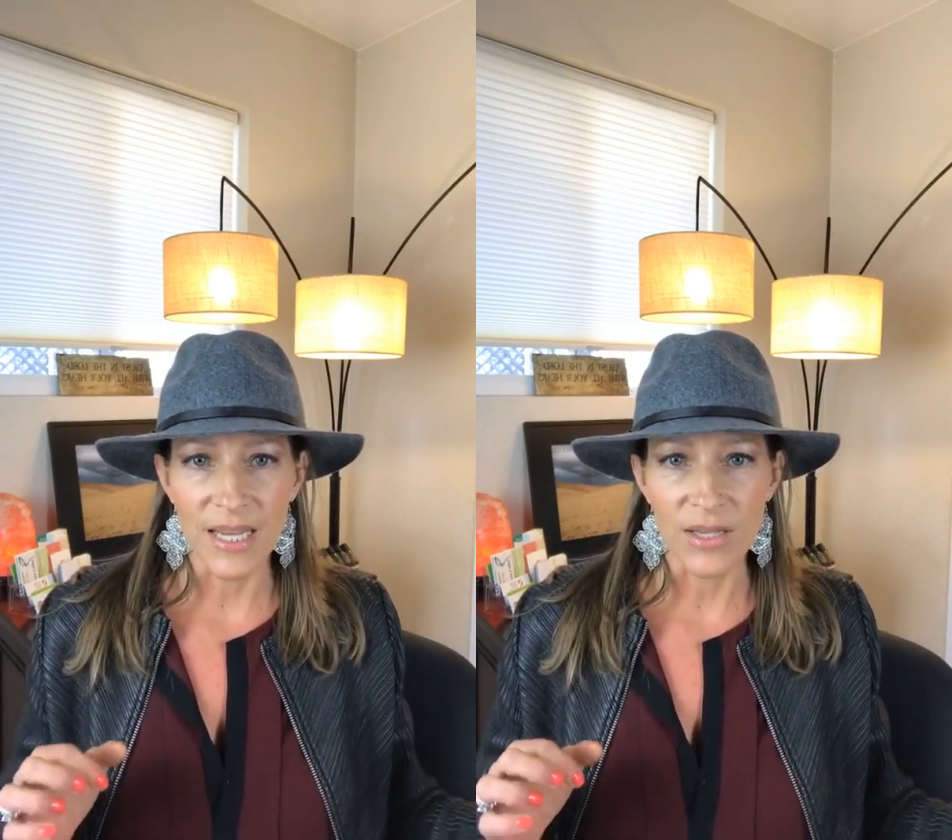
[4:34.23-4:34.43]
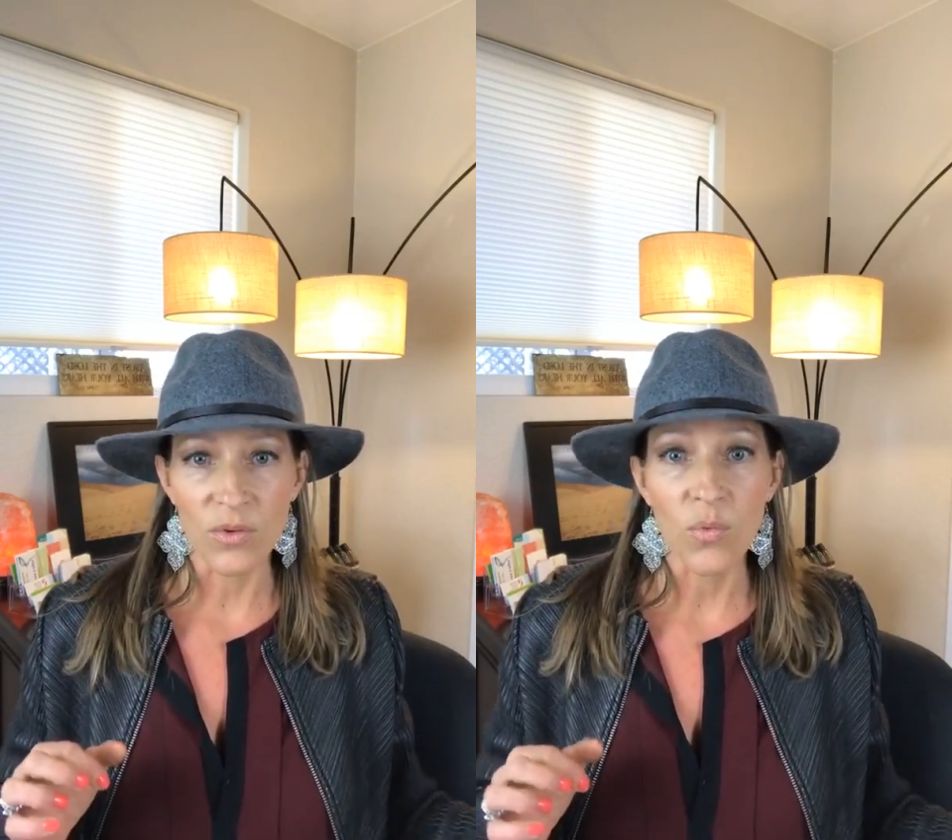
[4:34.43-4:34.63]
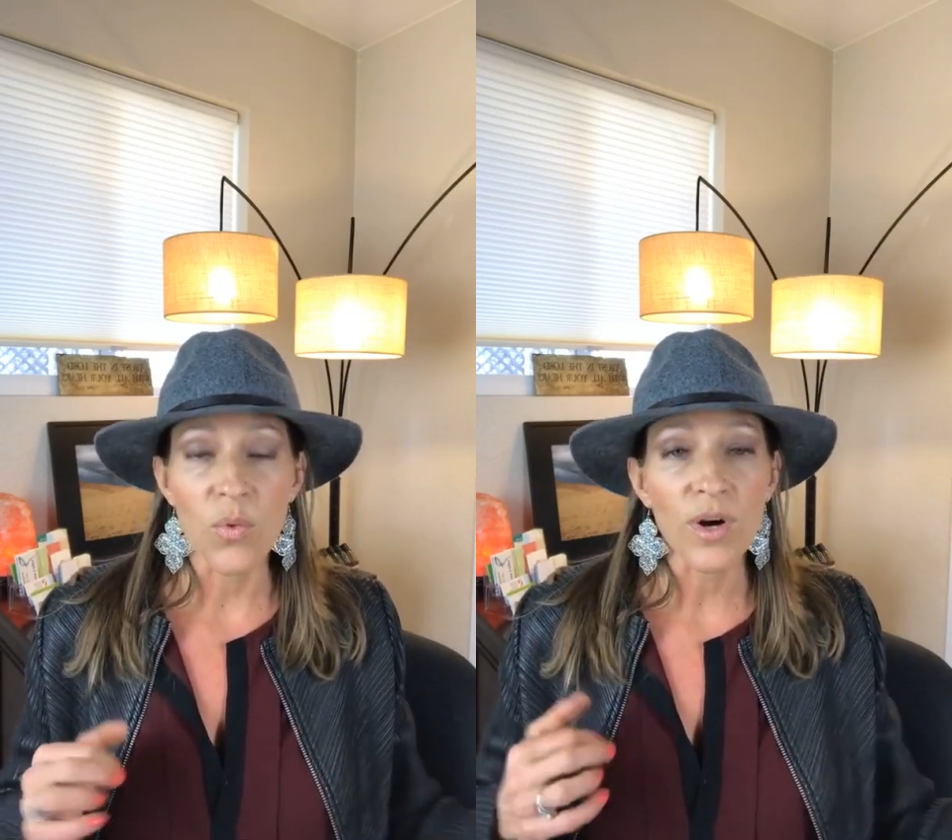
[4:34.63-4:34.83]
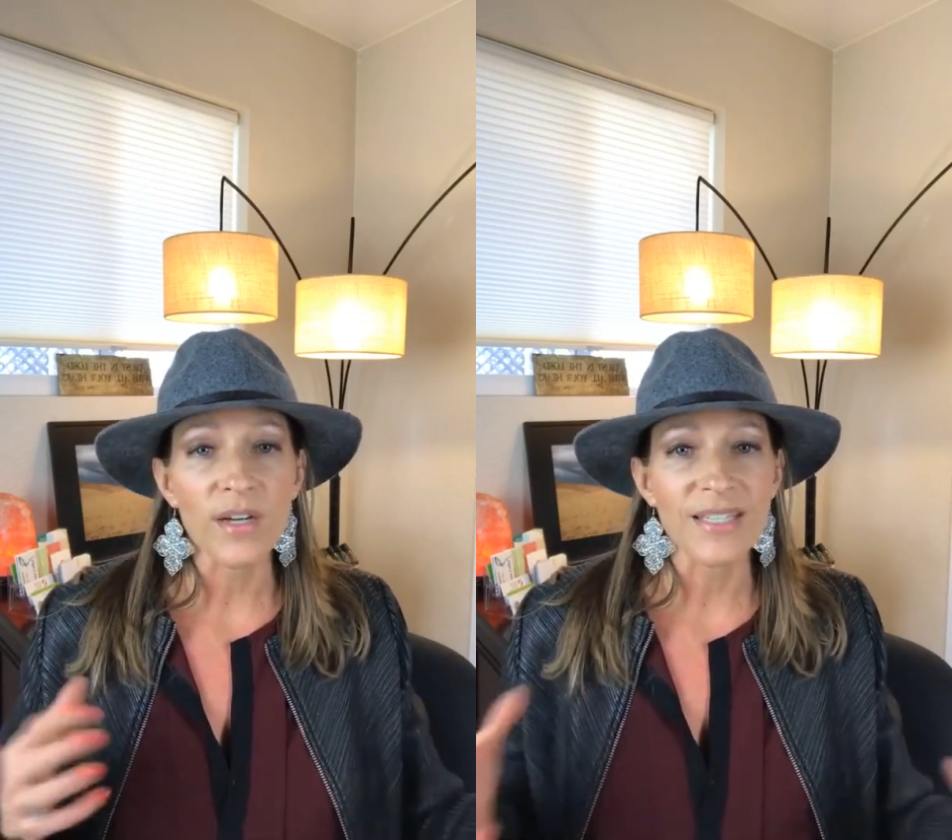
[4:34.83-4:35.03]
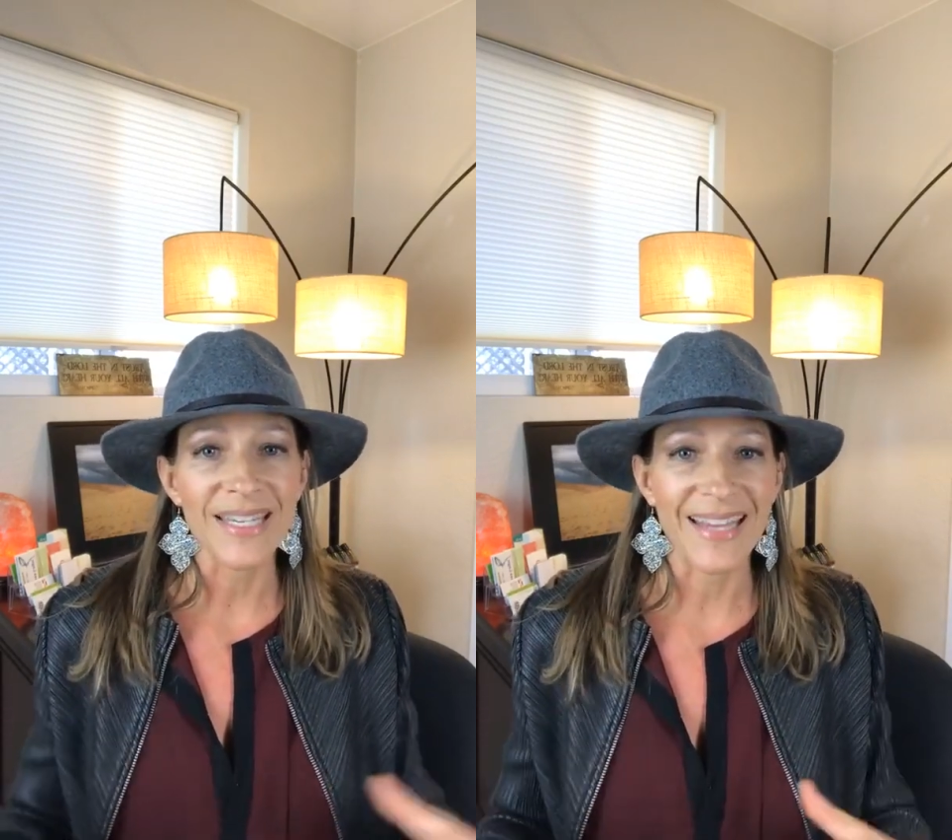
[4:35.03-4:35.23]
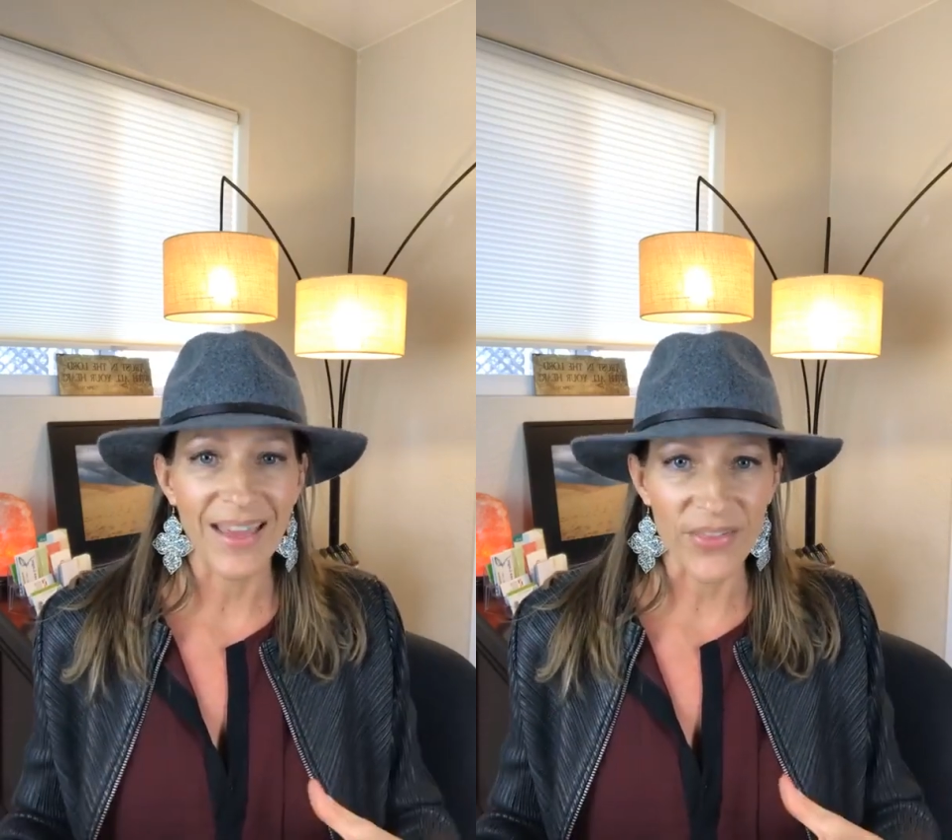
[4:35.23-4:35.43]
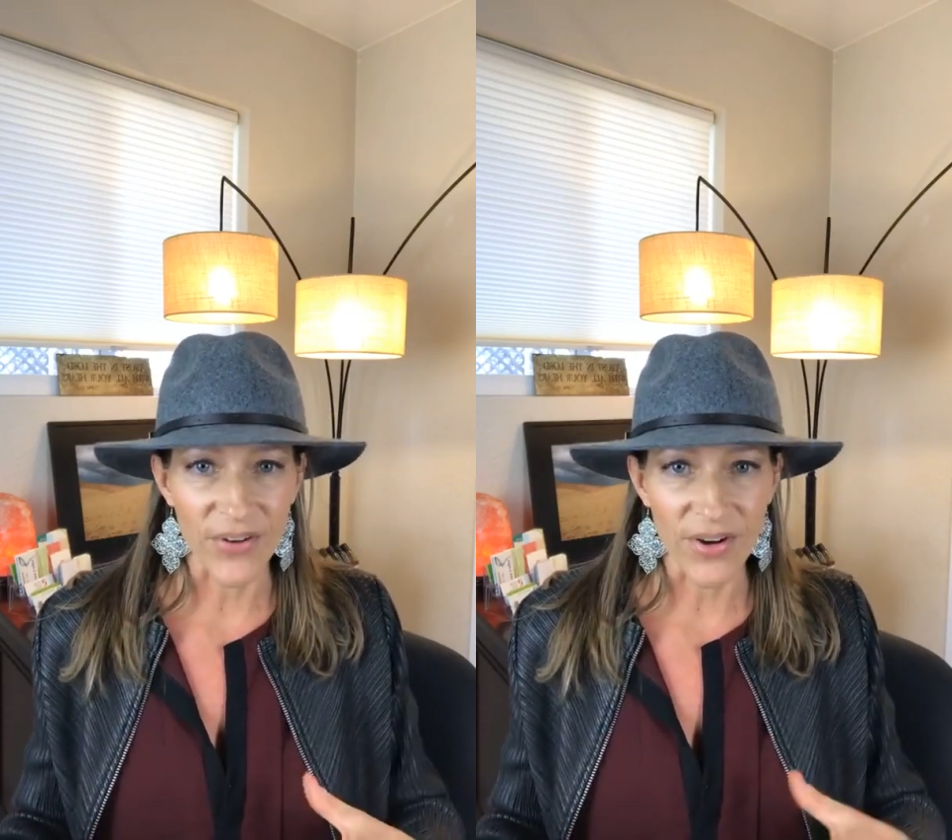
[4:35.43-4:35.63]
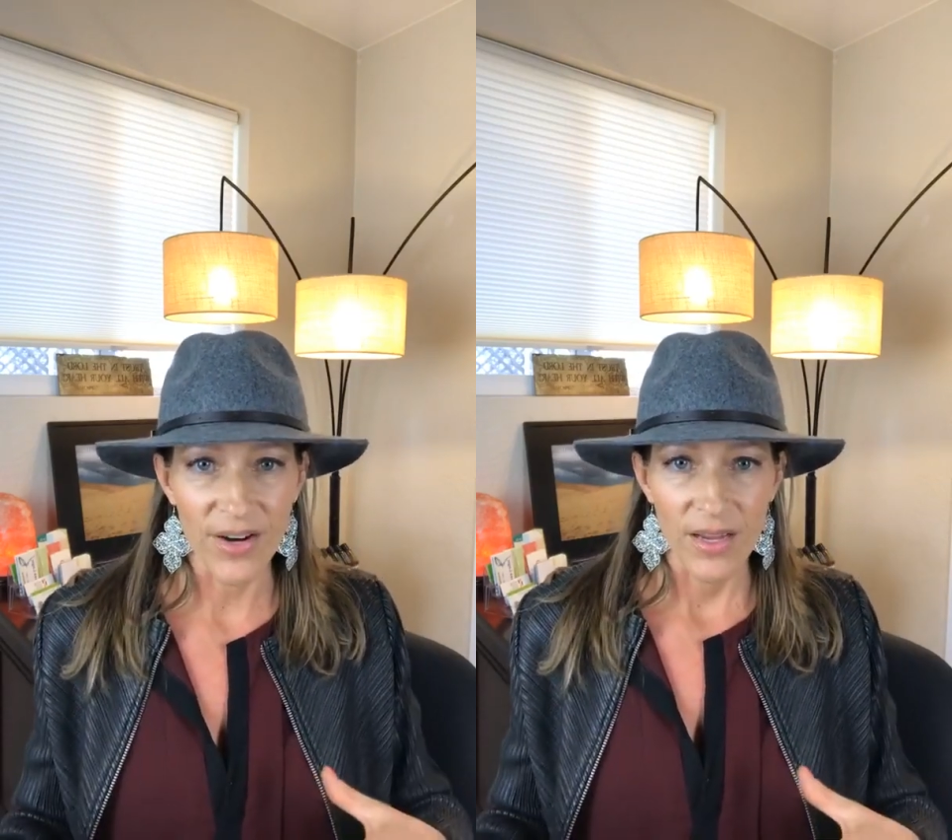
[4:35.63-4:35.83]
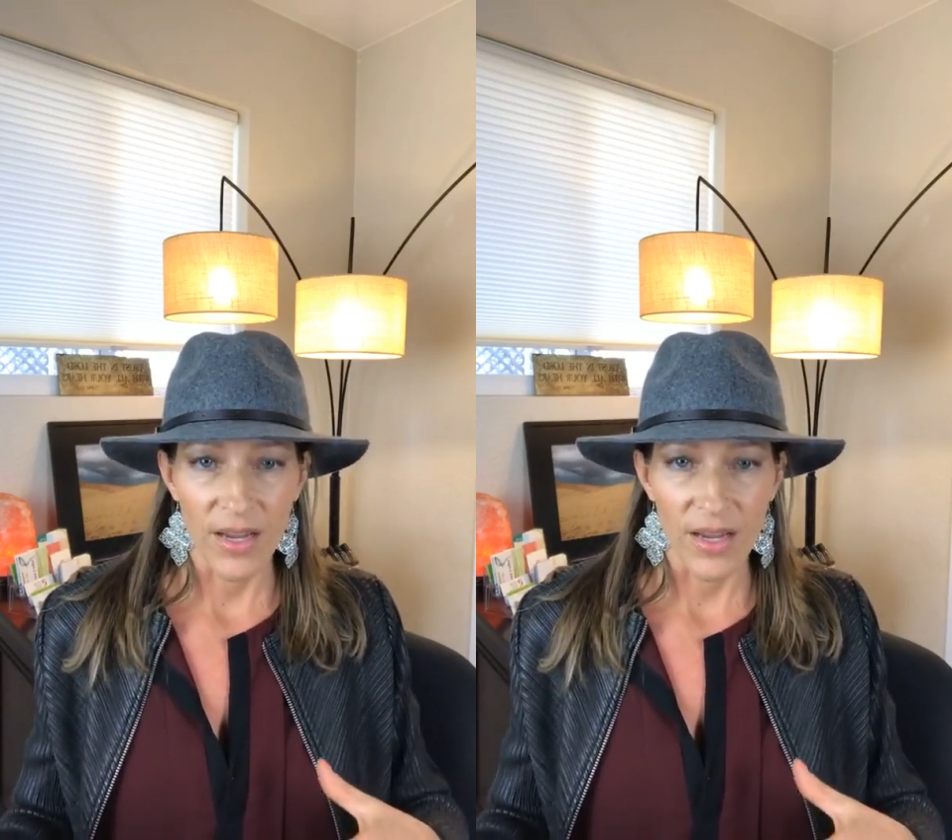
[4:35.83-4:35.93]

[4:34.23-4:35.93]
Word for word: things work together